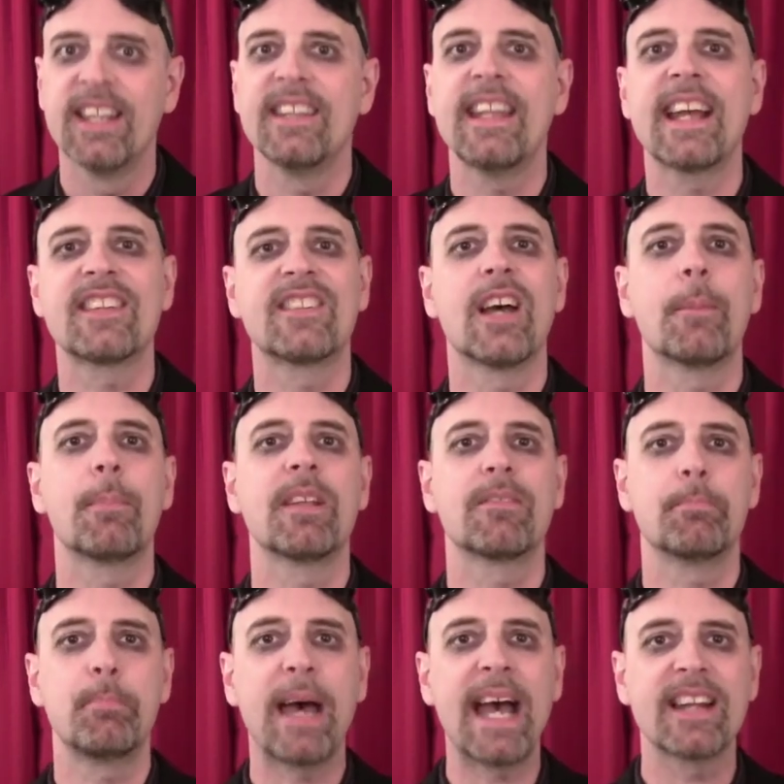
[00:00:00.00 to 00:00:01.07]
Next up is
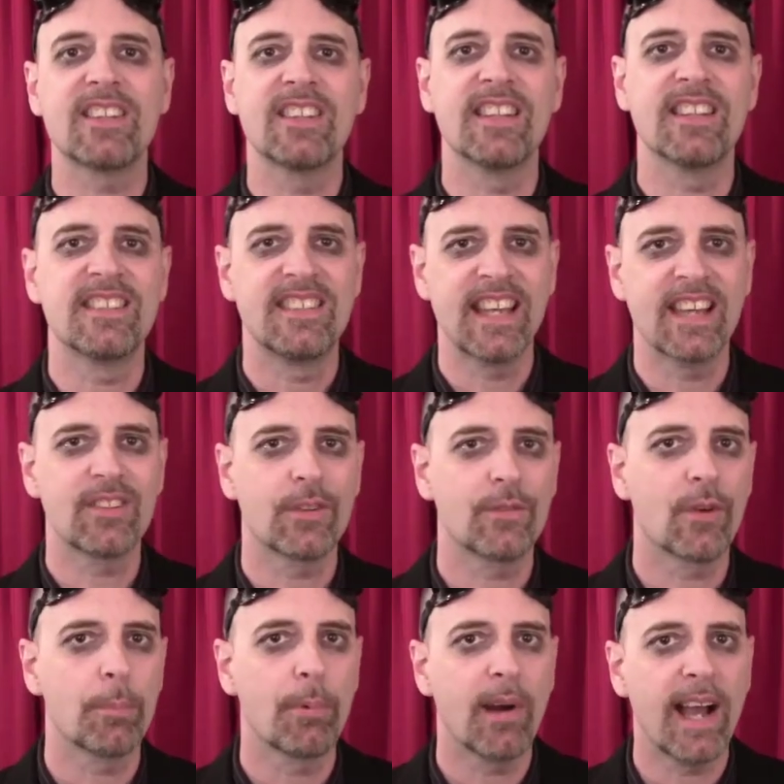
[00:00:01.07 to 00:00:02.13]
Back to the Desert
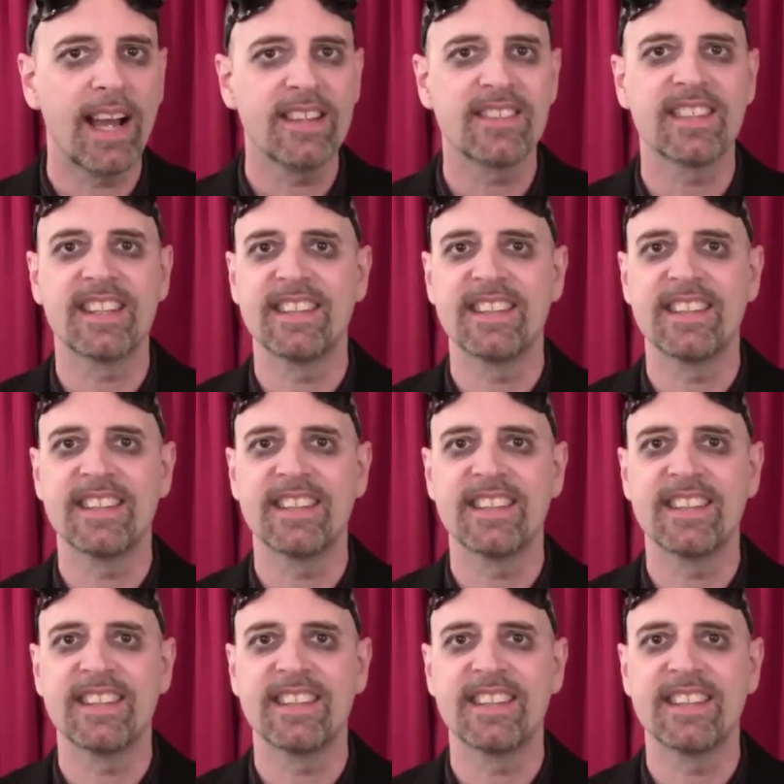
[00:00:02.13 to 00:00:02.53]
for Price in the